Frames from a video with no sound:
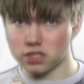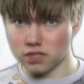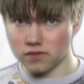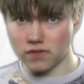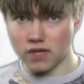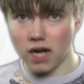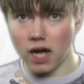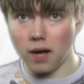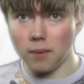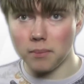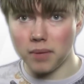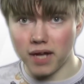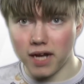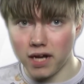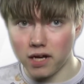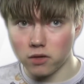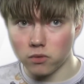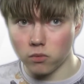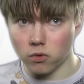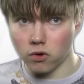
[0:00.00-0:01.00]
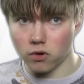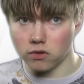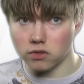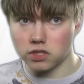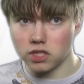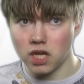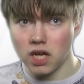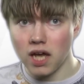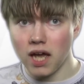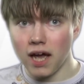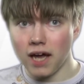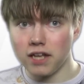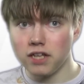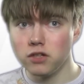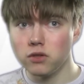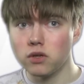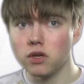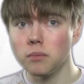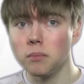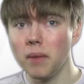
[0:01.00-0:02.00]
of compound words. And you
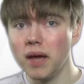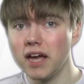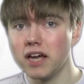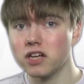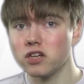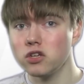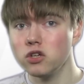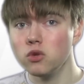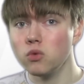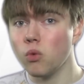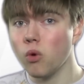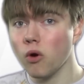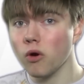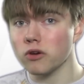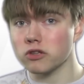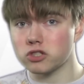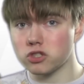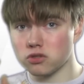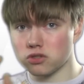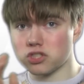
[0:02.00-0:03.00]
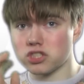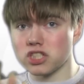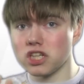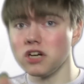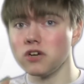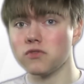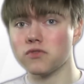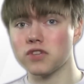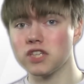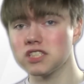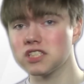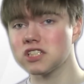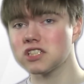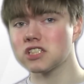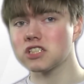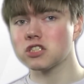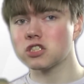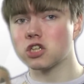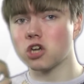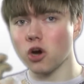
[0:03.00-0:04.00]
can make new words yourself. This is
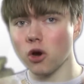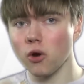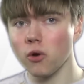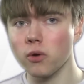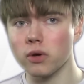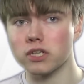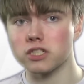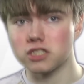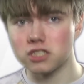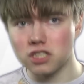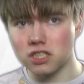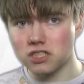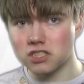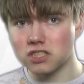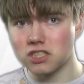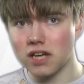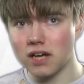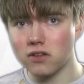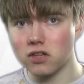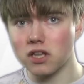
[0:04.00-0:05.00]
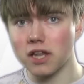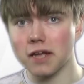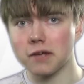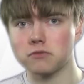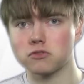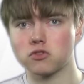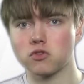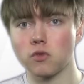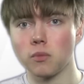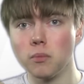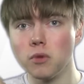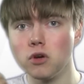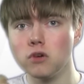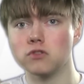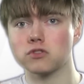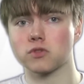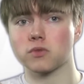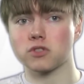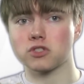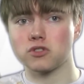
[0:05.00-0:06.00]
encouraged. This is how the language
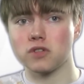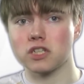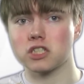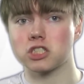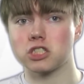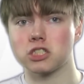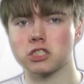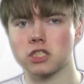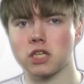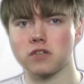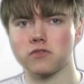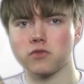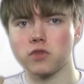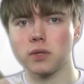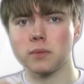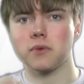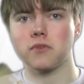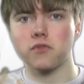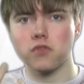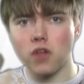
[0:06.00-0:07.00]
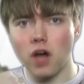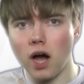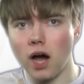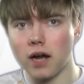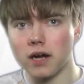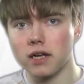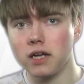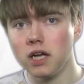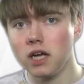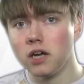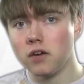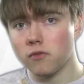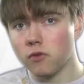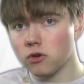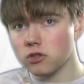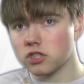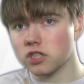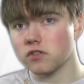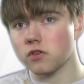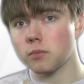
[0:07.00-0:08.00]
removes restrictions on freedom of thought.
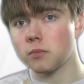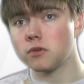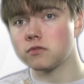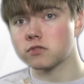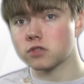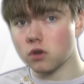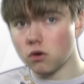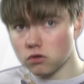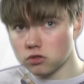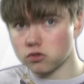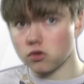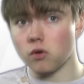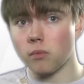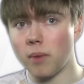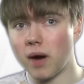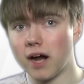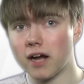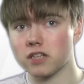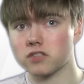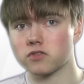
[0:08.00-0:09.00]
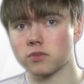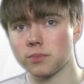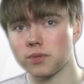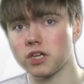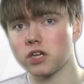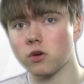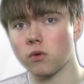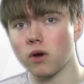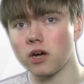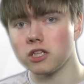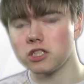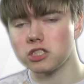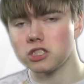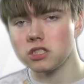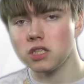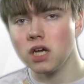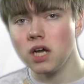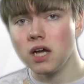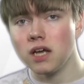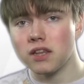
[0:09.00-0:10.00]
First, it removes cultural bias from the equation.
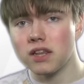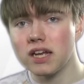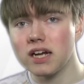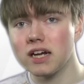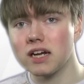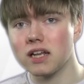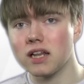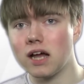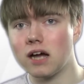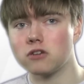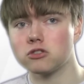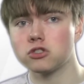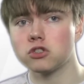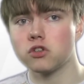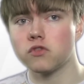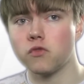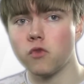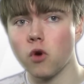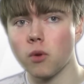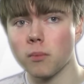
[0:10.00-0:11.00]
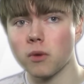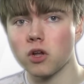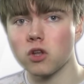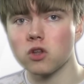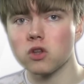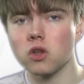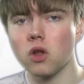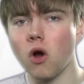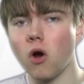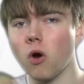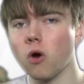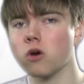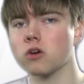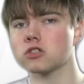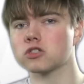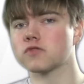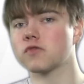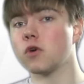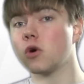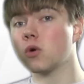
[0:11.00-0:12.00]
Then it allows you to form a
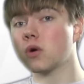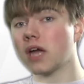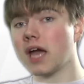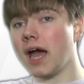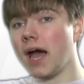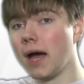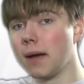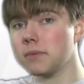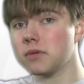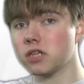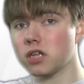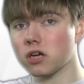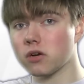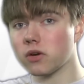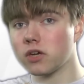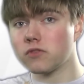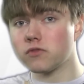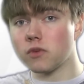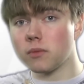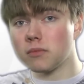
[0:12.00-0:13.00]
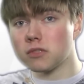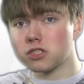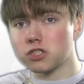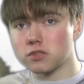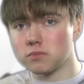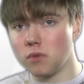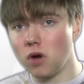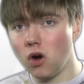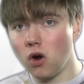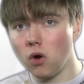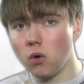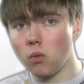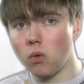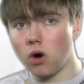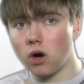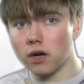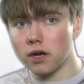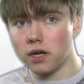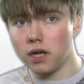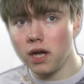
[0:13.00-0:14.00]
large vocabulary from a small
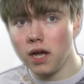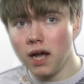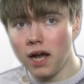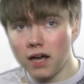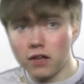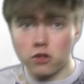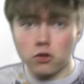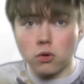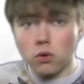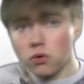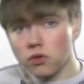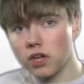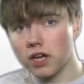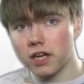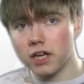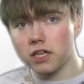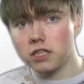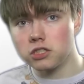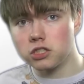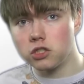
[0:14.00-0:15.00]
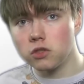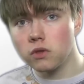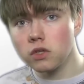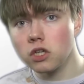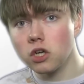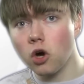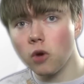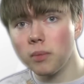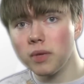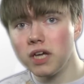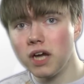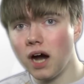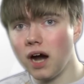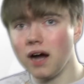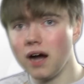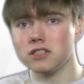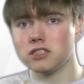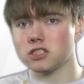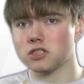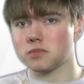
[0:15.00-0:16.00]
one. And the cool thing is, you can go
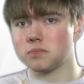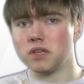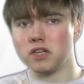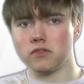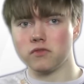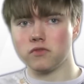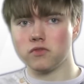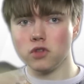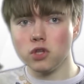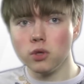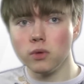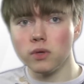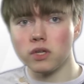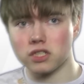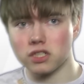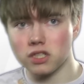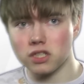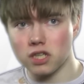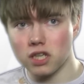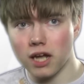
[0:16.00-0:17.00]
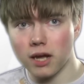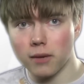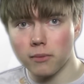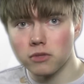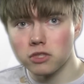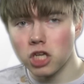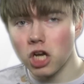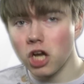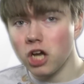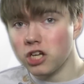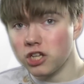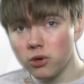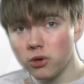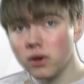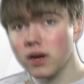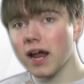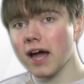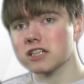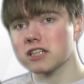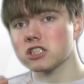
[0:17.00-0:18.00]
beyond just being fluent in the language. You can
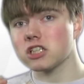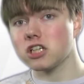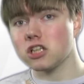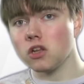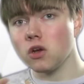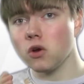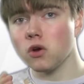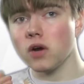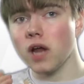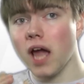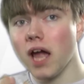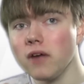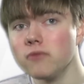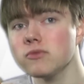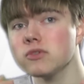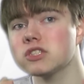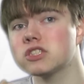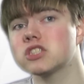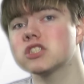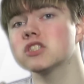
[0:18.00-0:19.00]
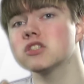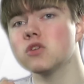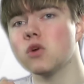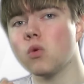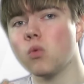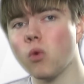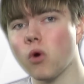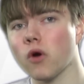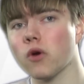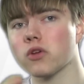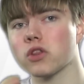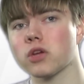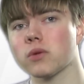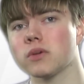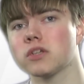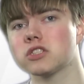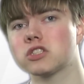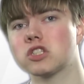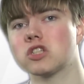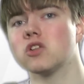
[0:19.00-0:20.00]
actually learn every single word there
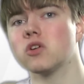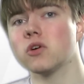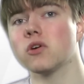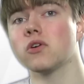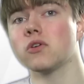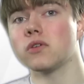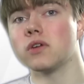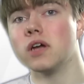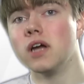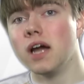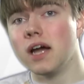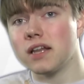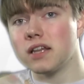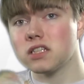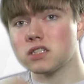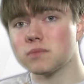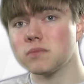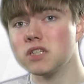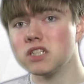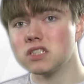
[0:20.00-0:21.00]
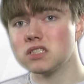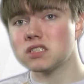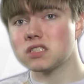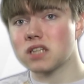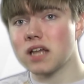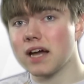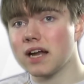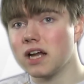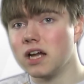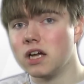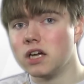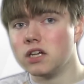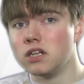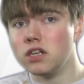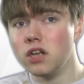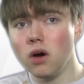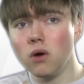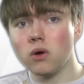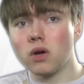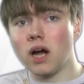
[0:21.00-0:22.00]
is to learn. And this means that
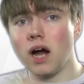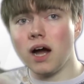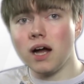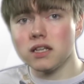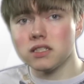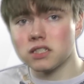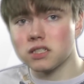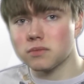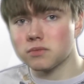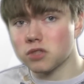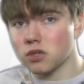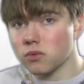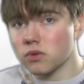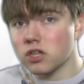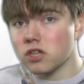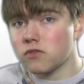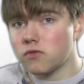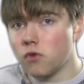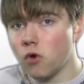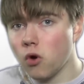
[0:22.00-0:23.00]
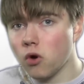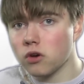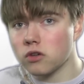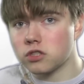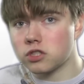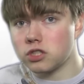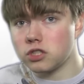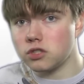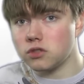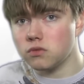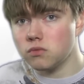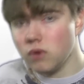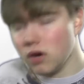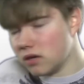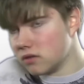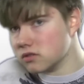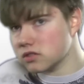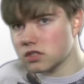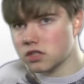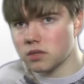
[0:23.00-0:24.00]
no concepts are really foreign to you. Well,
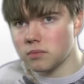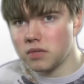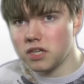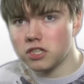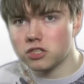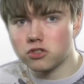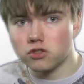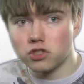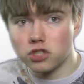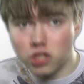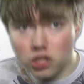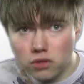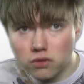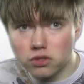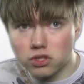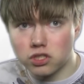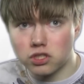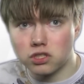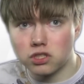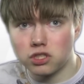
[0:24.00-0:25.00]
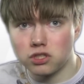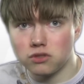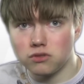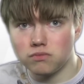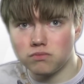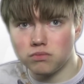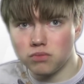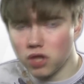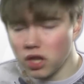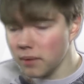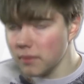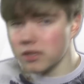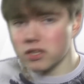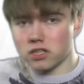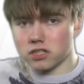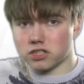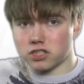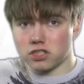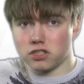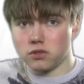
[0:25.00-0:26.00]
you can be introduced to
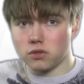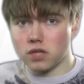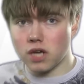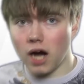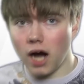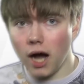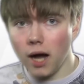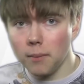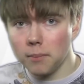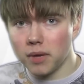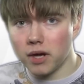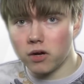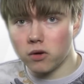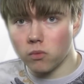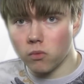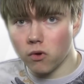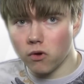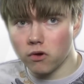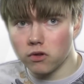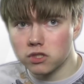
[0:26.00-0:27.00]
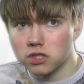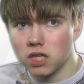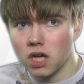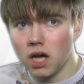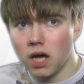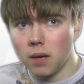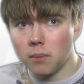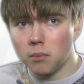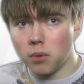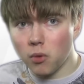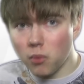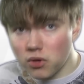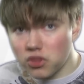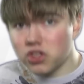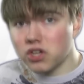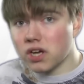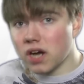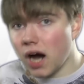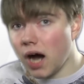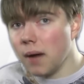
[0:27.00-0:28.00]
limitless new compound words, but with the
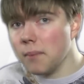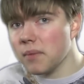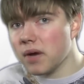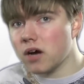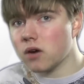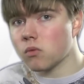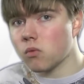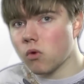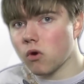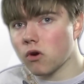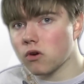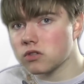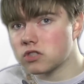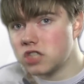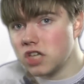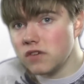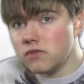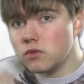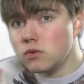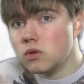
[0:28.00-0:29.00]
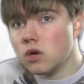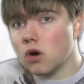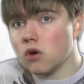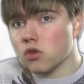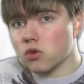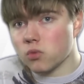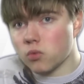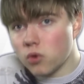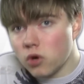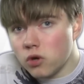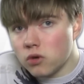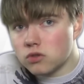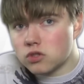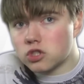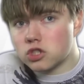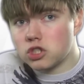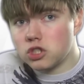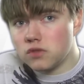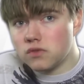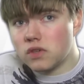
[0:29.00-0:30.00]
compound words, if you know the roots,
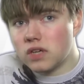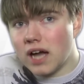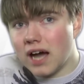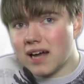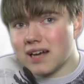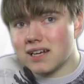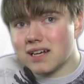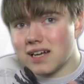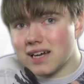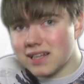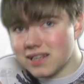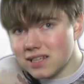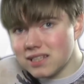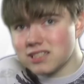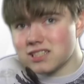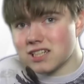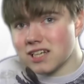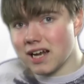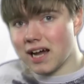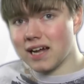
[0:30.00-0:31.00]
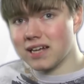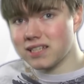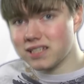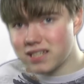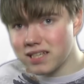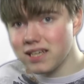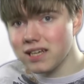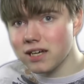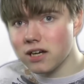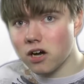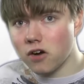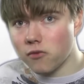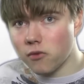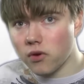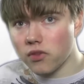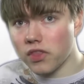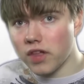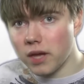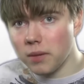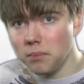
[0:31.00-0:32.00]
you've got at least an idea of what
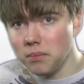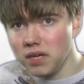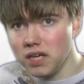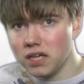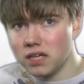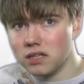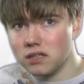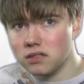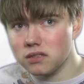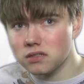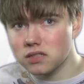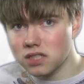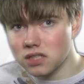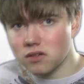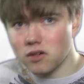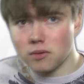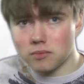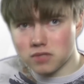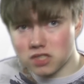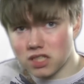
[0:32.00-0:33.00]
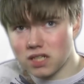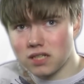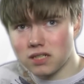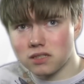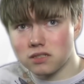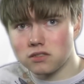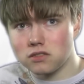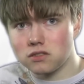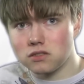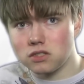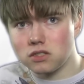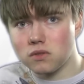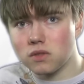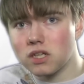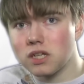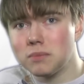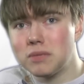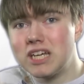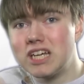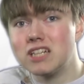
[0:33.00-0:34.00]
they mean. See what I'm saying? You can
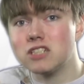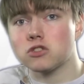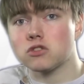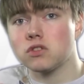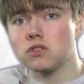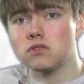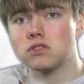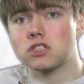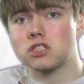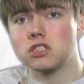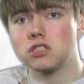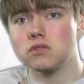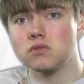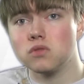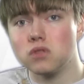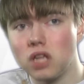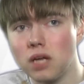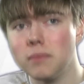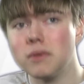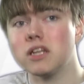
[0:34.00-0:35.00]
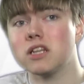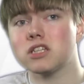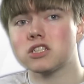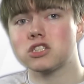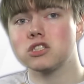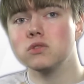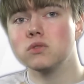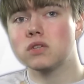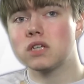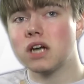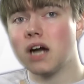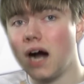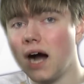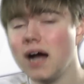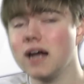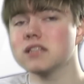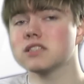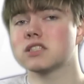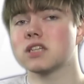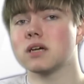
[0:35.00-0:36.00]
be introduced to limitless new
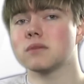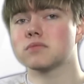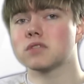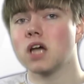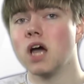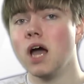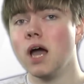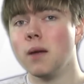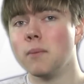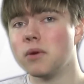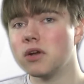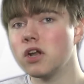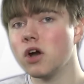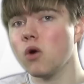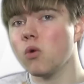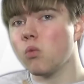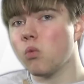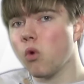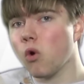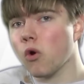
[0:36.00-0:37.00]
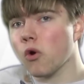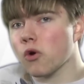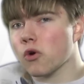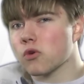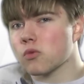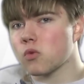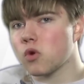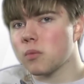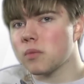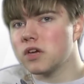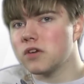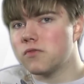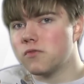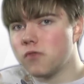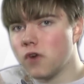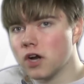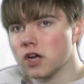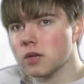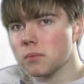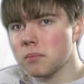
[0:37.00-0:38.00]
concepts, but no word will be
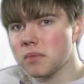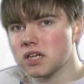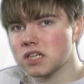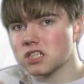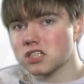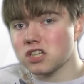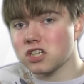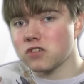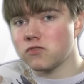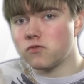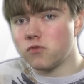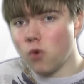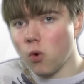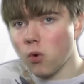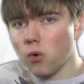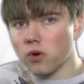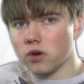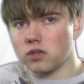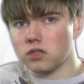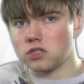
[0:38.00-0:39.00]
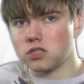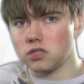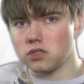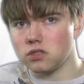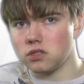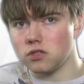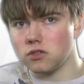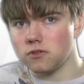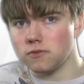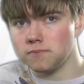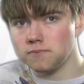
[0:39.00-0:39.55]
fundamentally foreign to you.